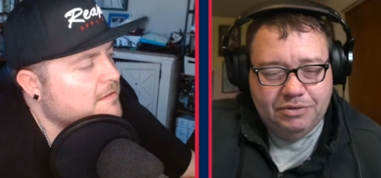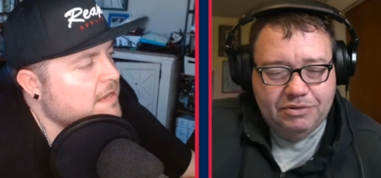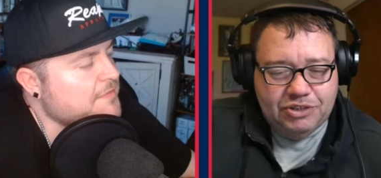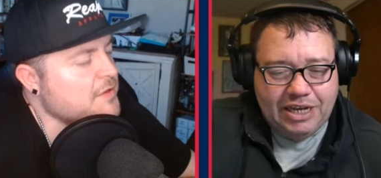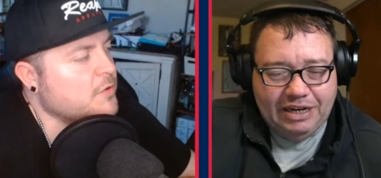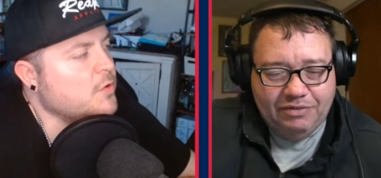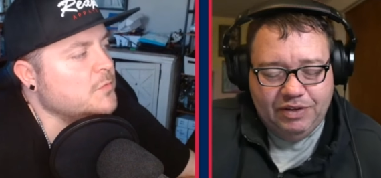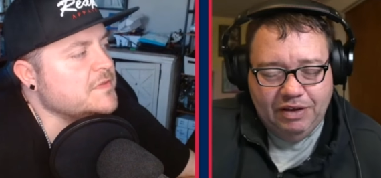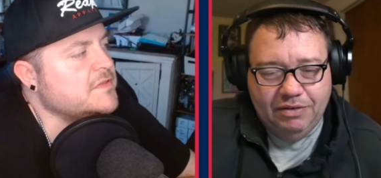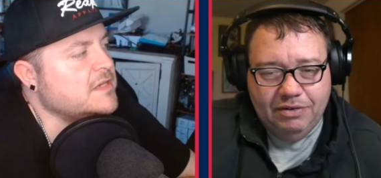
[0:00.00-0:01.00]
Speaker 1: just I thought you were
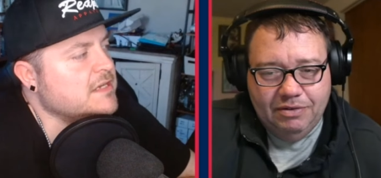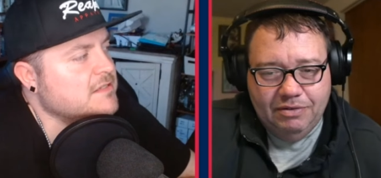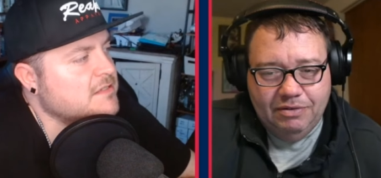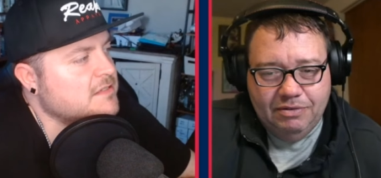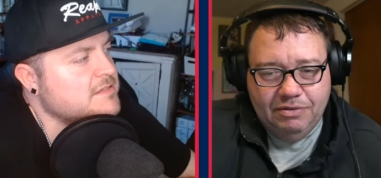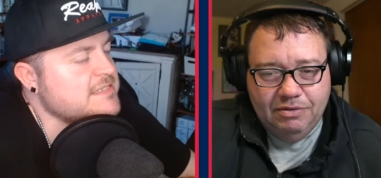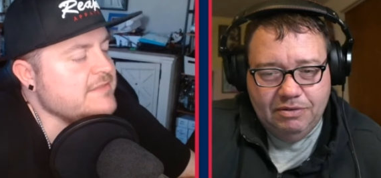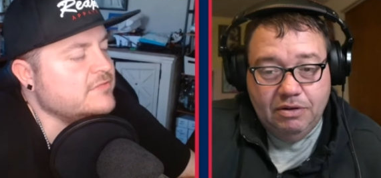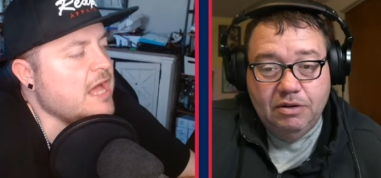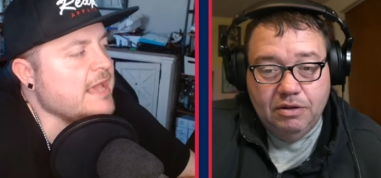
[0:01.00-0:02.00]
going with uh,
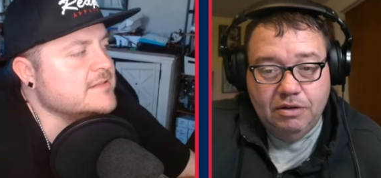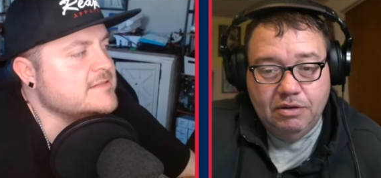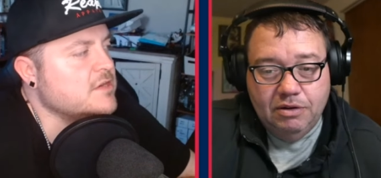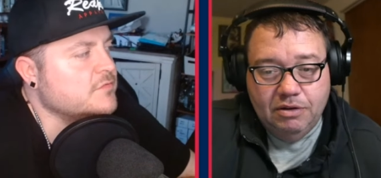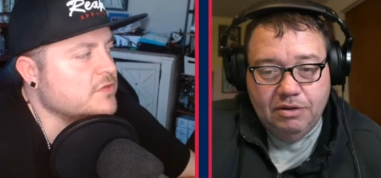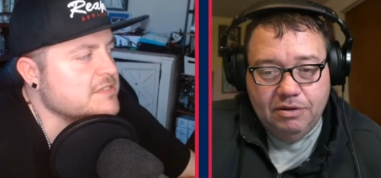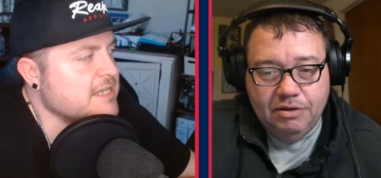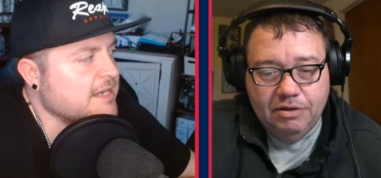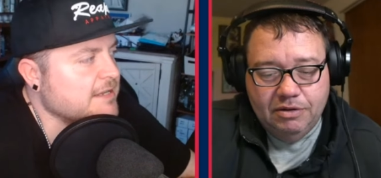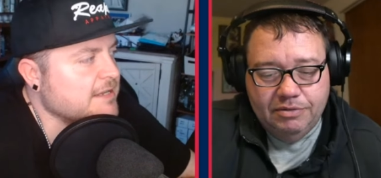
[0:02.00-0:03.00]
Steve Lyons there for a
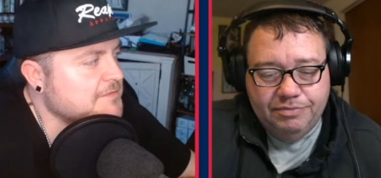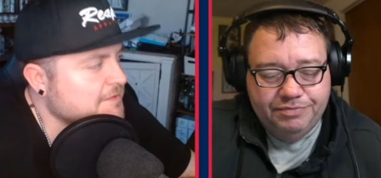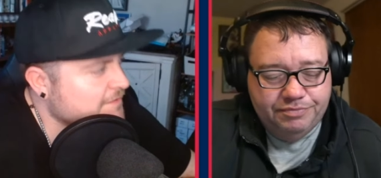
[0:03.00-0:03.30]
second.